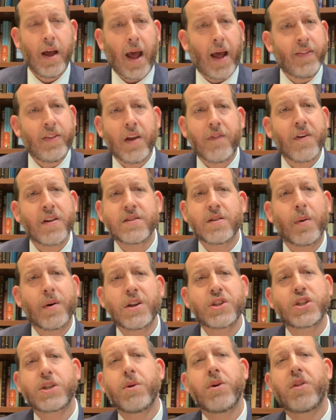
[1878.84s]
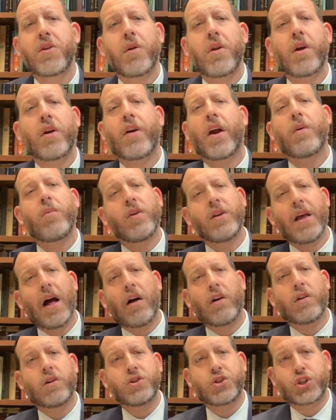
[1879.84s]
A difference, I want to share with you an incredible
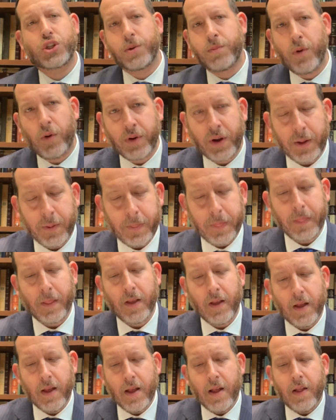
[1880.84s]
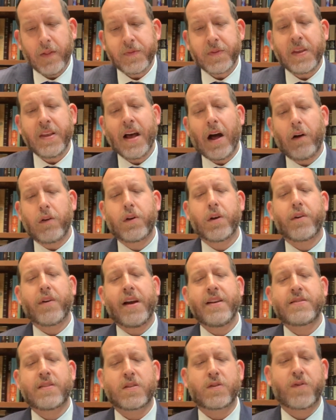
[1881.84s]
Yalkut Shimoni. The Yalkut
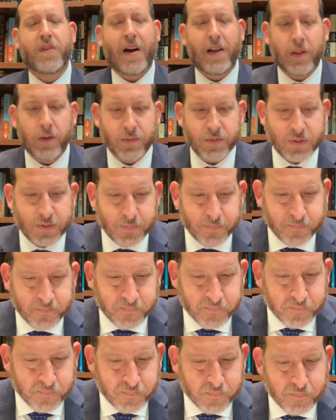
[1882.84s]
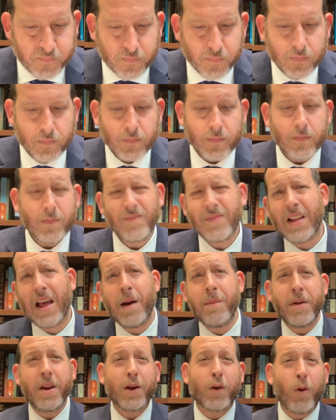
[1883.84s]
writes as follows.
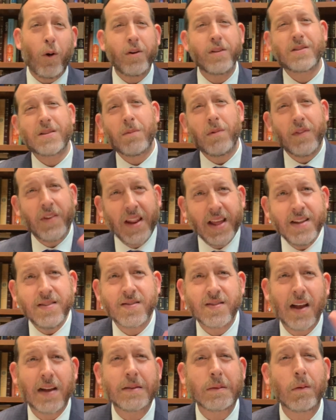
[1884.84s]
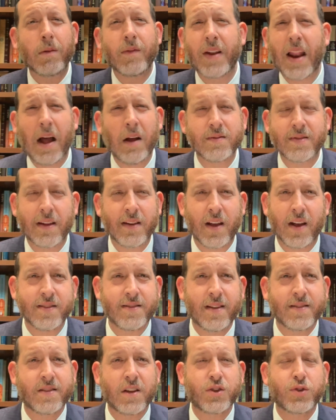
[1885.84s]
I'm going to quote some of it inside, some of it outside,
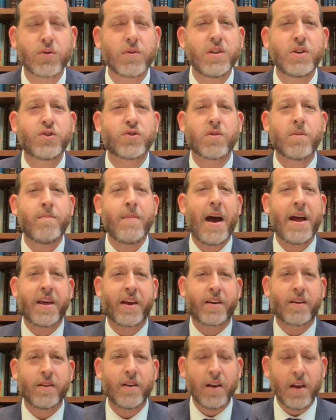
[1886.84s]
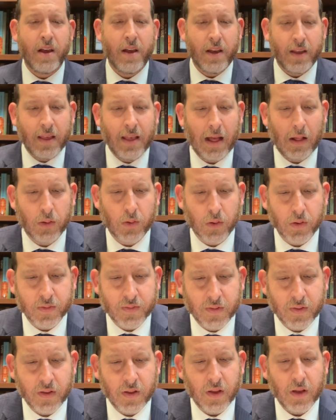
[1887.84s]
because it's a truly dramatic
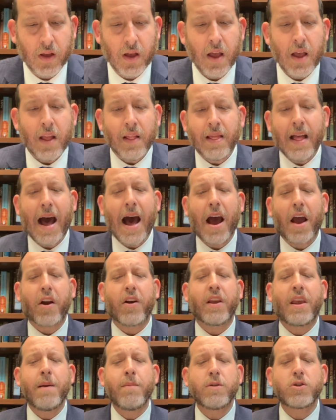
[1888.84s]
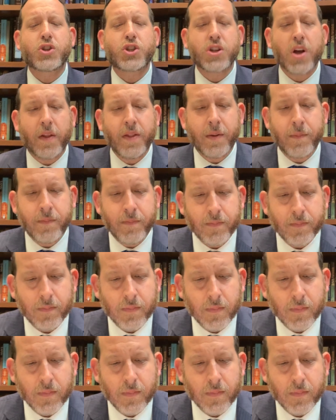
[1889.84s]
Yalkut. La'achar gimel shanim.